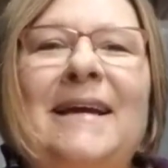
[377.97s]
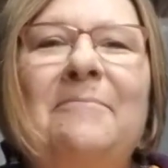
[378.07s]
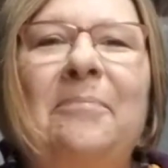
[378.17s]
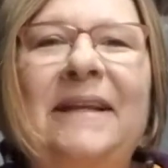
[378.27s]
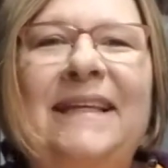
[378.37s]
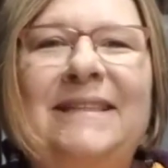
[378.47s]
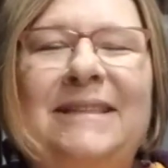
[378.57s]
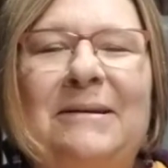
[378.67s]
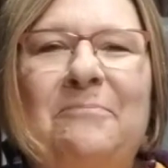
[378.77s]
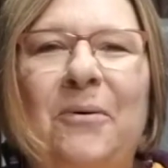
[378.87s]

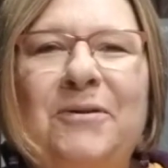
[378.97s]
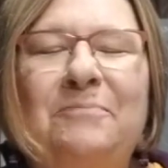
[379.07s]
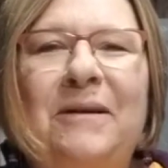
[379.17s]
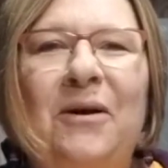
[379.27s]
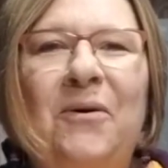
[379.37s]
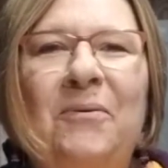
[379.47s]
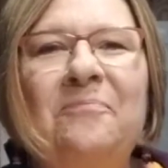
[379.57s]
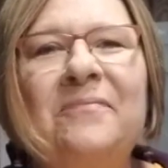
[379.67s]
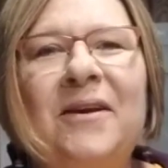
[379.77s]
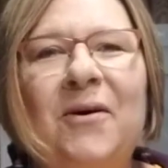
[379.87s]
please post below
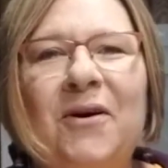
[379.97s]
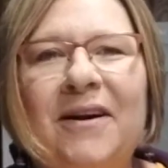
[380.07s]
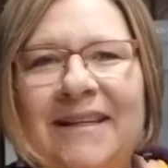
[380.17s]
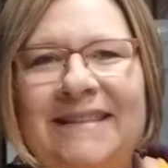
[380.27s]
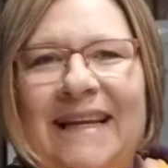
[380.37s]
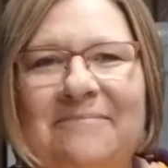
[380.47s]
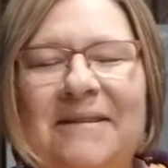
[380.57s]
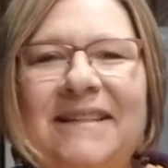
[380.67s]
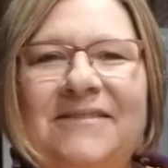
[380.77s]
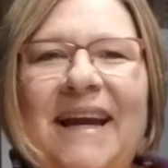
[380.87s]
or send
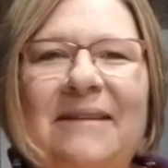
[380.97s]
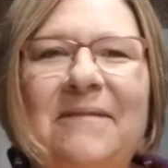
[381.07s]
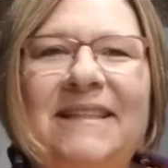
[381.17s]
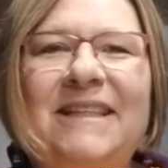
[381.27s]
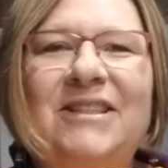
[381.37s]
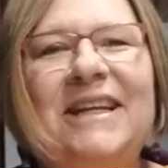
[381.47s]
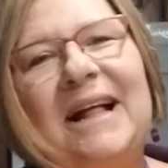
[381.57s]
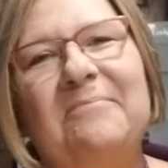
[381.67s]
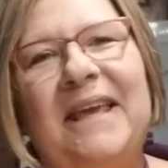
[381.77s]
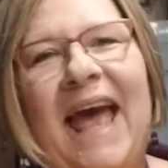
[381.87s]
me a direct message and
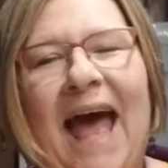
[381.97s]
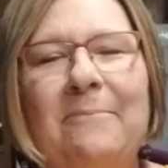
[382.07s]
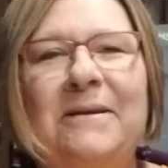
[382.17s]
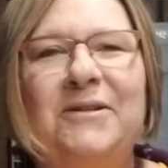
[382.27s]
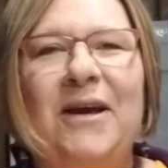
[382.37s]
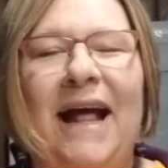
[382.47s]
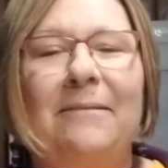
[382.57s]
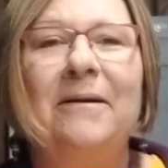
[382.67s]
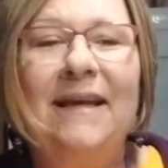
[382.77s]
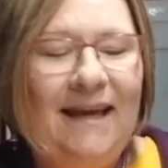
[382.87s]
I'll be happy to
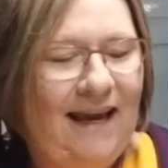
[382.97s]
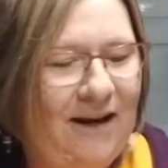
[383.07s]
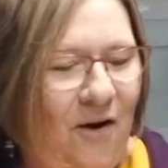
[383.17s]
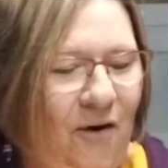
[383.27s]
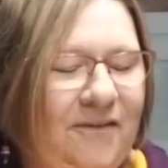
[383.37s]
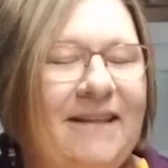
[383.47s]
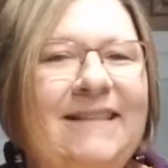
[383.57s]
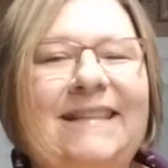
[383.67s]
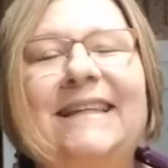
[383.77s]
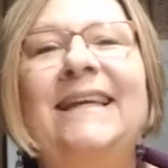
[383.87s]
help. And
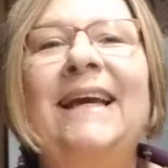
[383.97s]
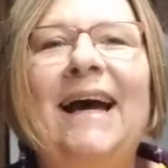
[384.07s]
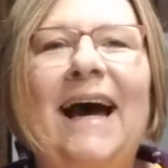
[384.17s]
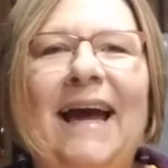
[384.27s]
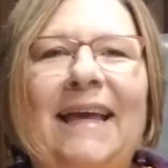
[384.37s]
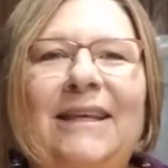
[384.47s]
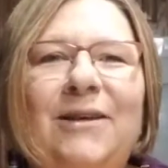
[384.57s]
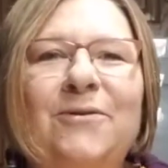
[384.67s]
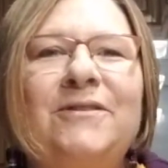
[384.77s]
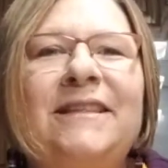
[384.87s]
obviously I
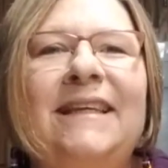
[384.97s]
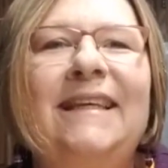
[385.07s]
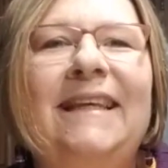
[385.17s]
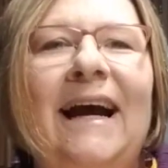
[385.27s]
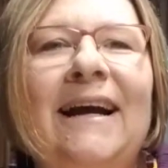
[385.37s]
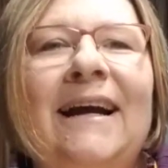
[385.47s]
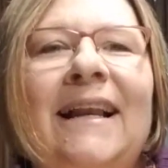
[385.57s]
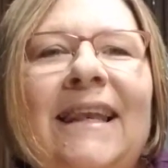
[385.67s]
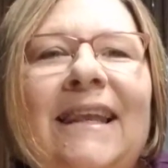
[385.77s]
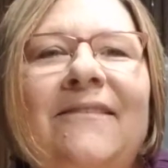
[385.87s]
use
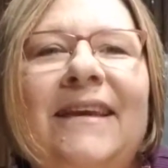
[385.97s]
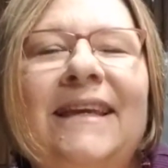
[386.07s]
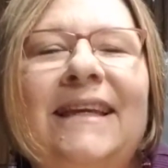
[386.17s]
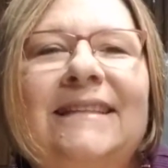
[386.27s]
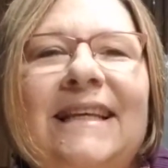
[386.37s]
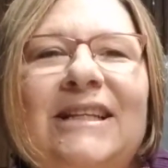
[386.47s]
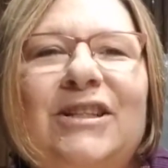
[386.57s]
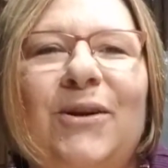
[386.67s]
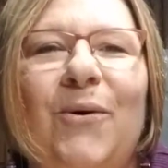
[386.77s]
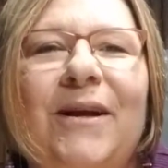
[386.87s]
Young Living
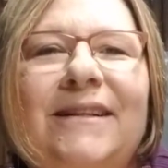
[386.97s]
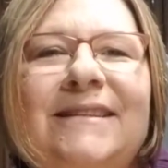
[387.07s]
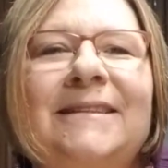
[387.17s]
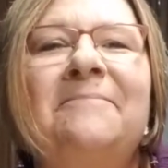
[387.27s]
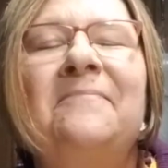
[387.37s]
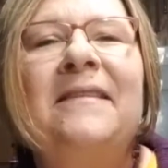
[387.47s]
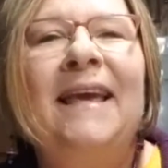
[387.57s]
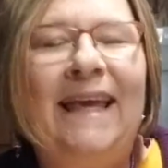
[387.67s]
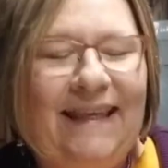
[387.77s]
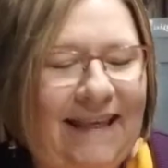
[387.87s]
essential oils.
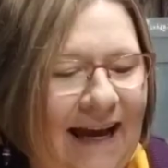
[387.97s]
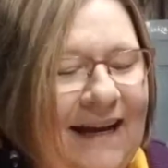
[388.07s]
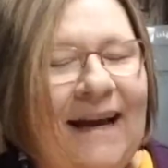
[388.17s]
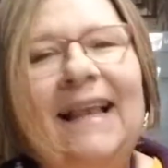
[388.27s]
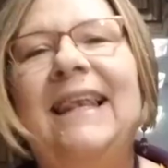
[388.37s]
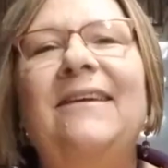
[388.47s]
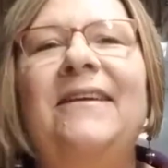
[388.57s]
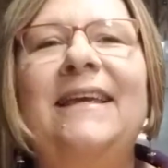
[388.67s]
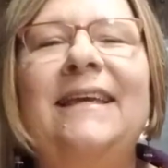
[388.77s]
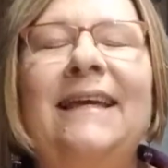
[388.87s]
Young
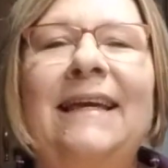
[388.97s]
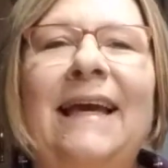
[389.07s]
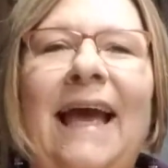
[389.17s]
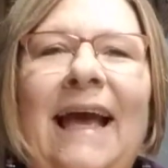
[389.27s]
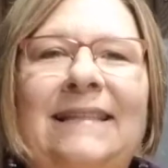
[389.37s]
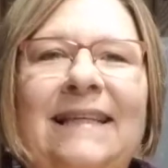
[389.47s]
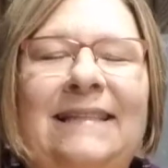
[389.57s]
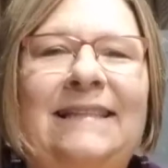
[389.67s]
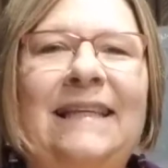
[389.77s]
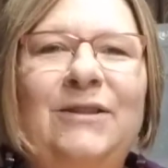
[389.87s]
Living has a
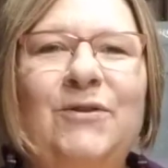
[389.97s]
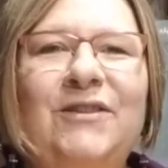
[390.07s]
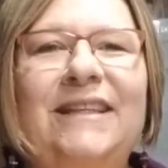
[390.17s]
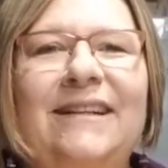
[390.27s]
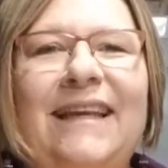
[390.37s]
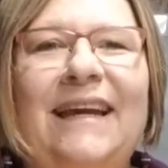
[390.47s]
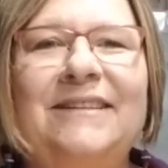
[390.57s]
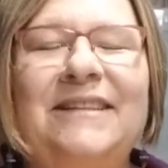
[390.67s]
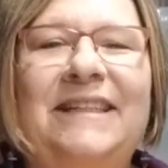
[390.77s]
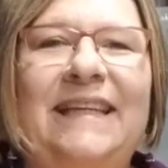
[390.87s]
seed to seal
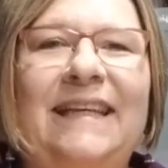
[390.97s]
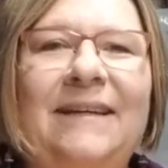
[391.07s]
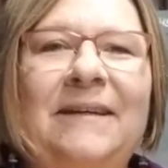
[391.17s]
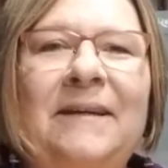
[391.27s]
guarantee,